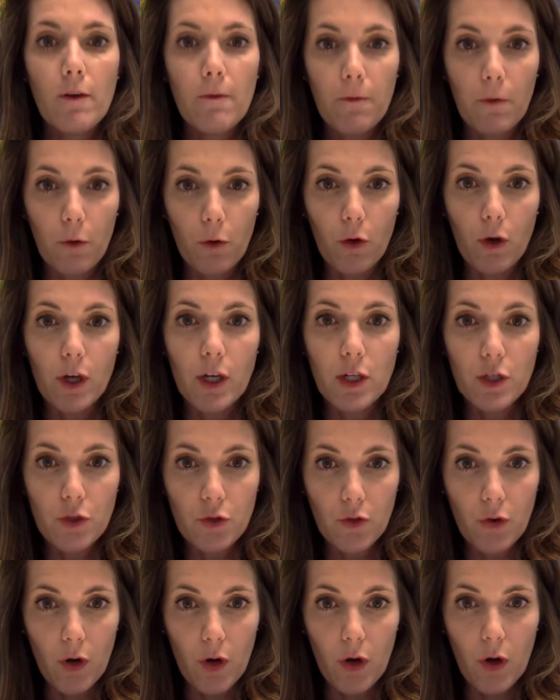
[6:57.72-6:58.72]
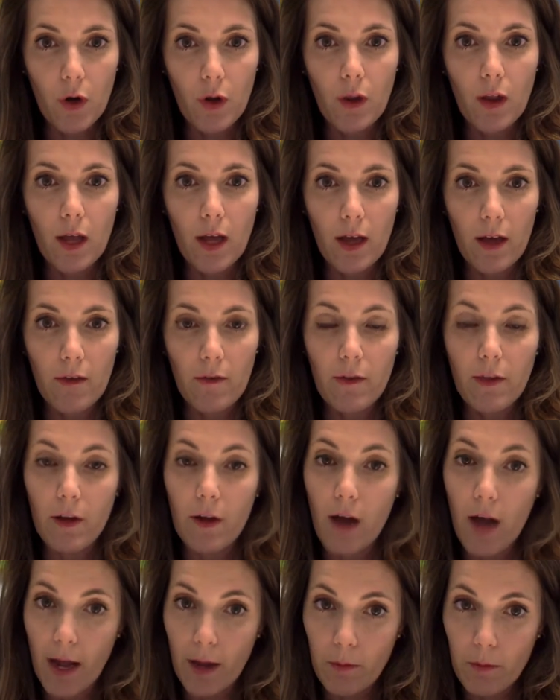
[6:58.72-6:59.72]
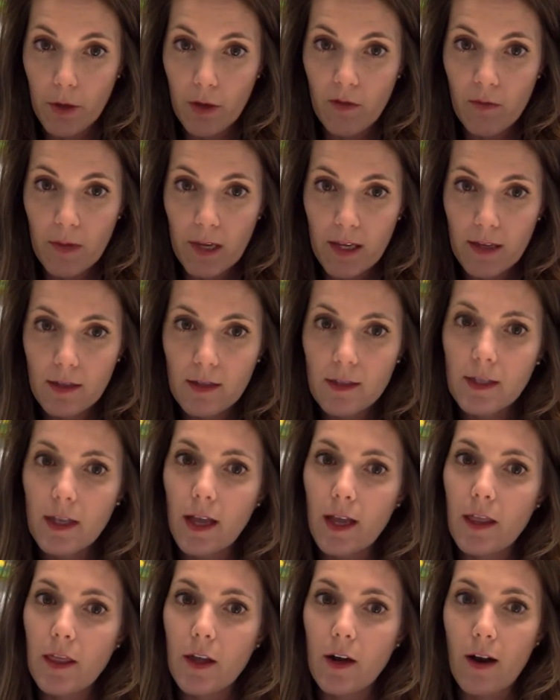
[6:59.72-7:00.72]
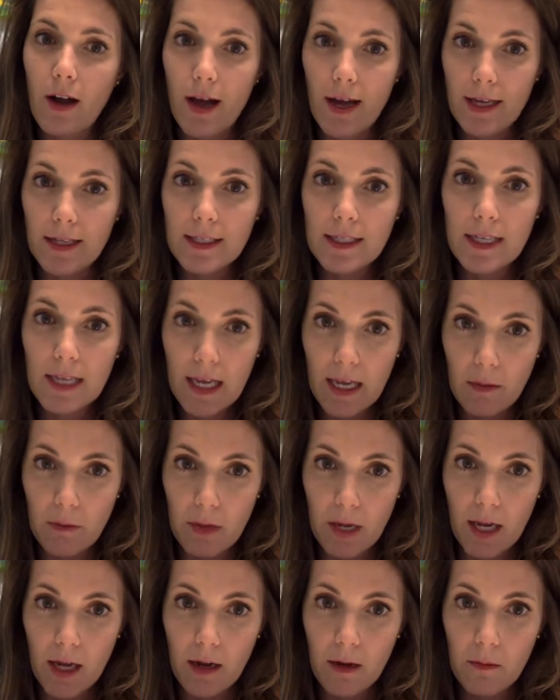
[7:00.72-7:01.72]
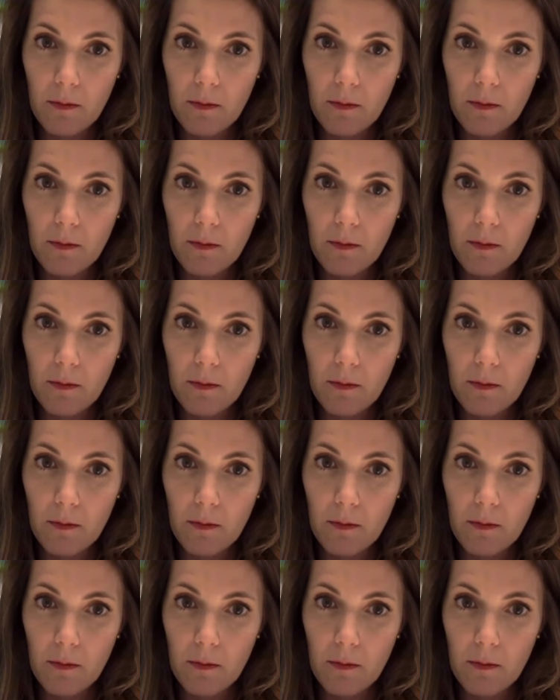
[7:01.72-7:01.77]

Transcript: full control of their eye movements and their eye teaming.